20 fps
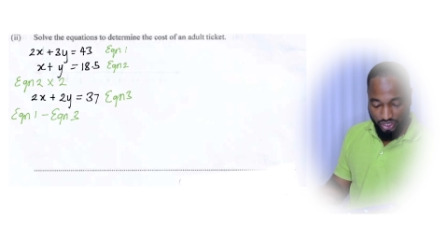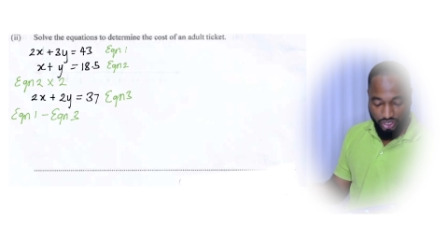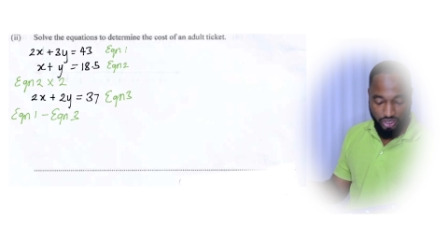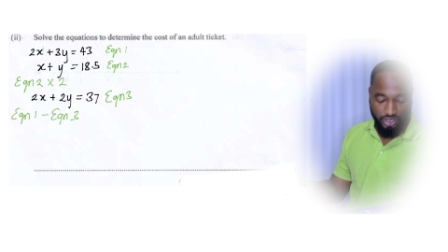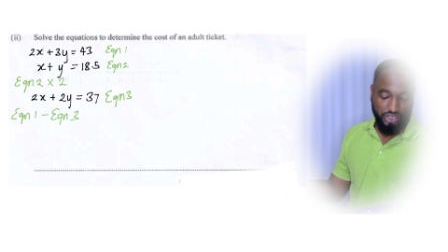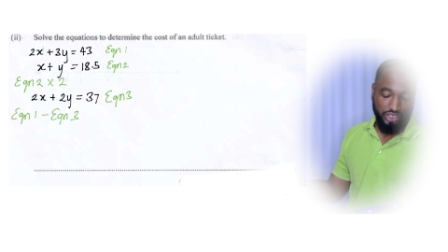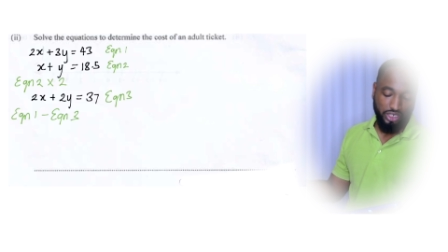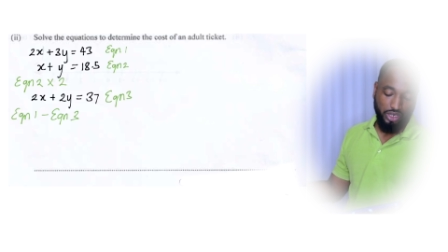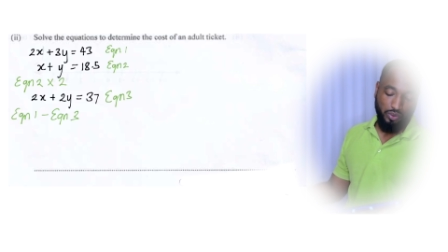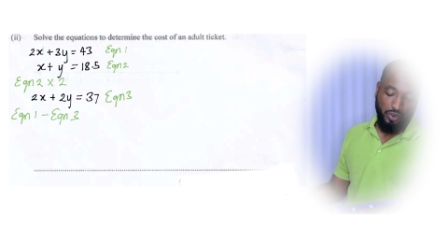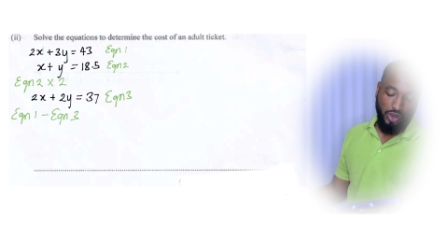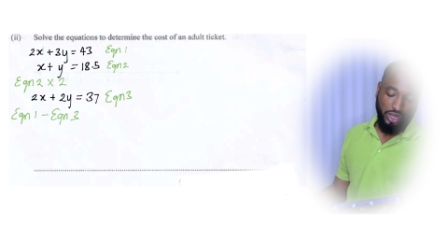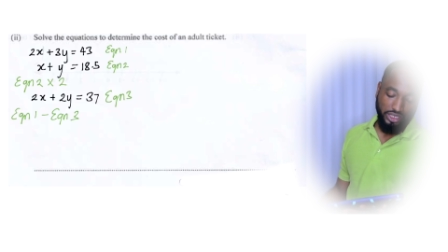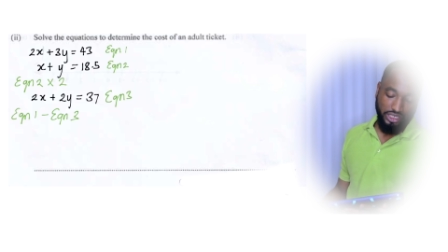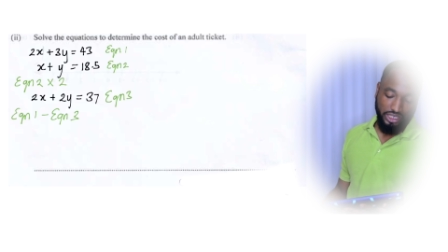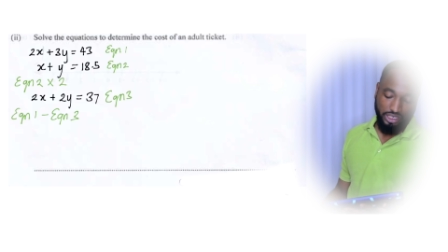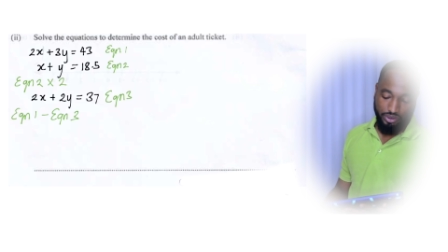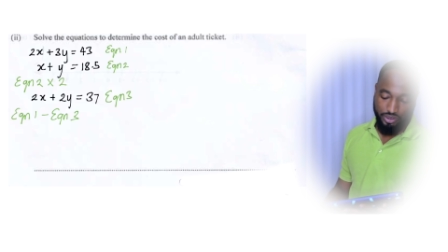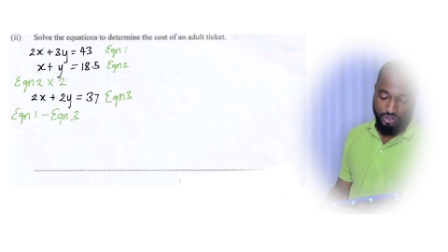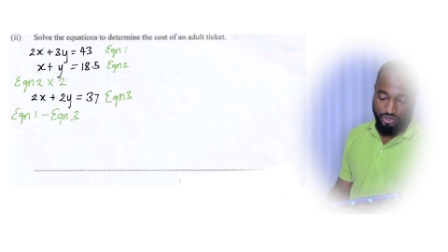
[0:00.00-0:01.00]
Equation 1
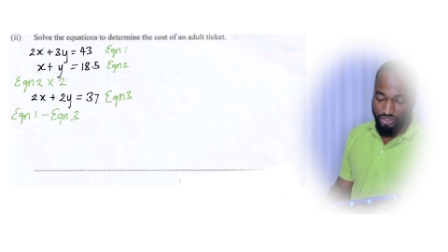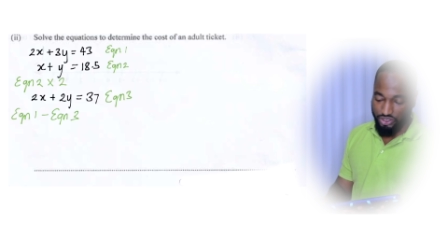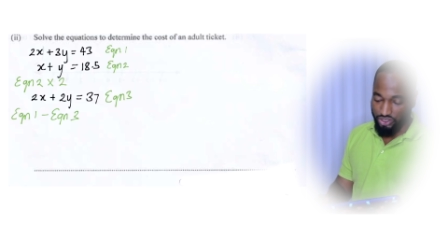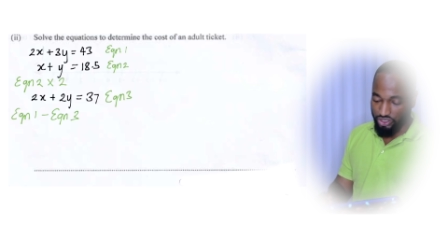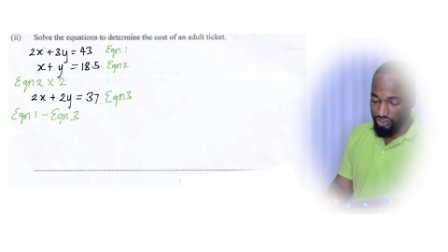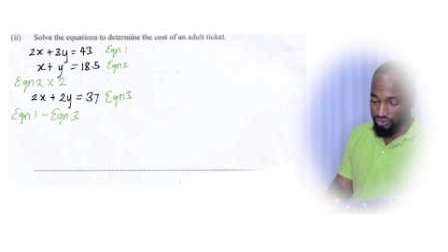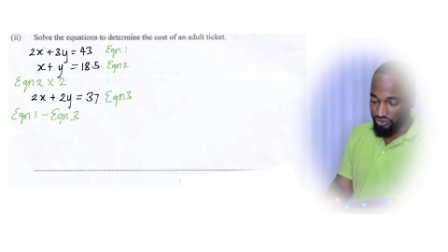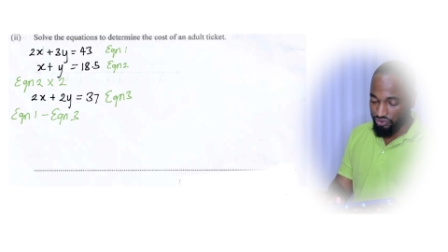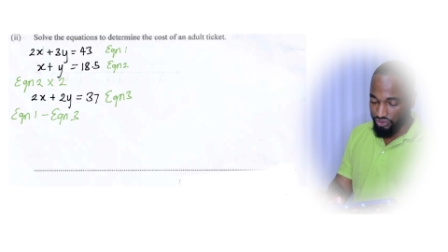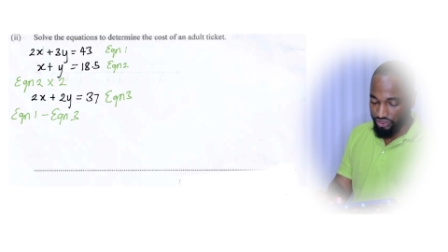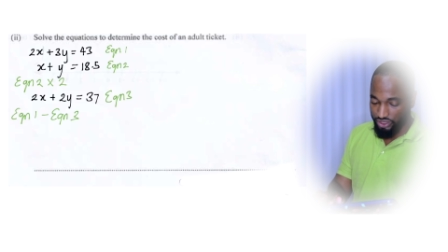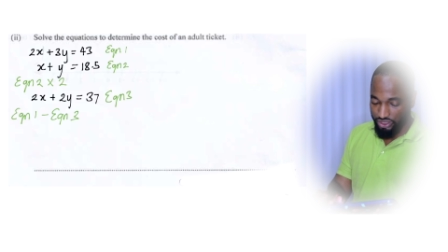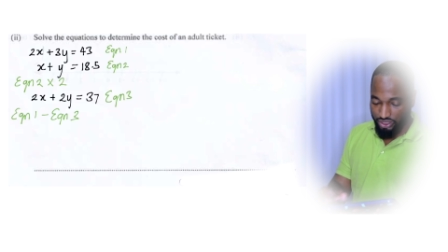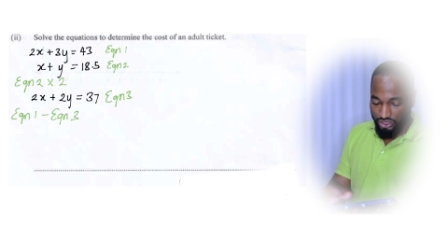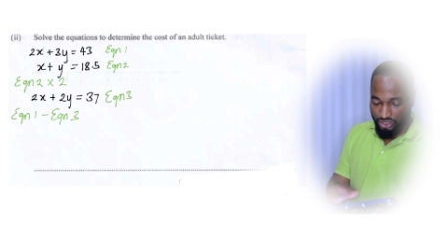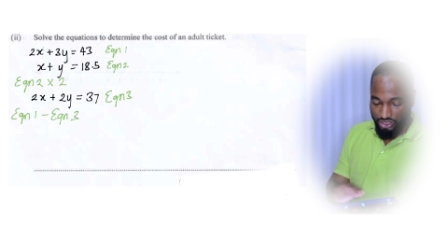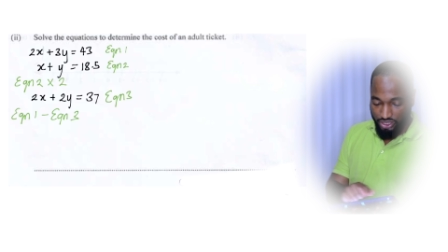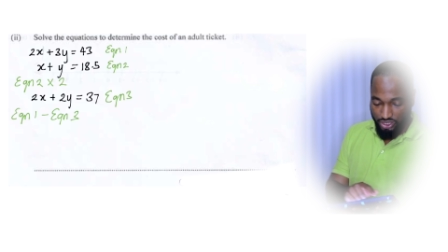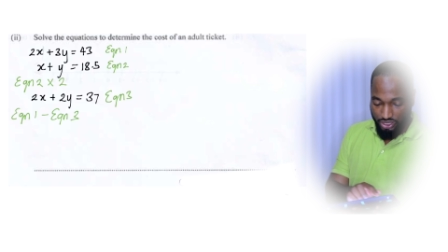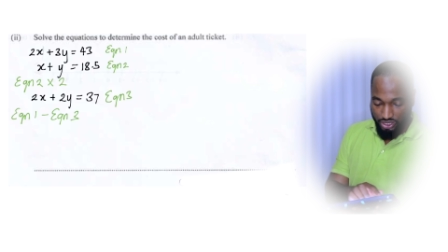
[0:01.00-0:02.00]
take away equation 3.